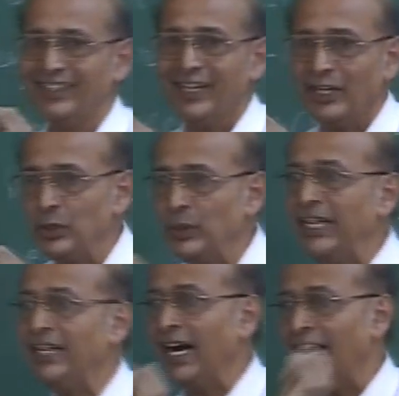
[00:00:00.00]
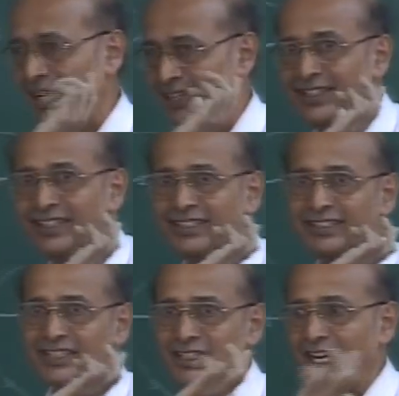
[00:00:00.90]
a unique I
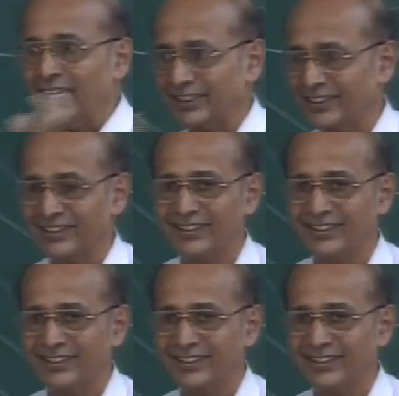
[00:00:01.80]
such that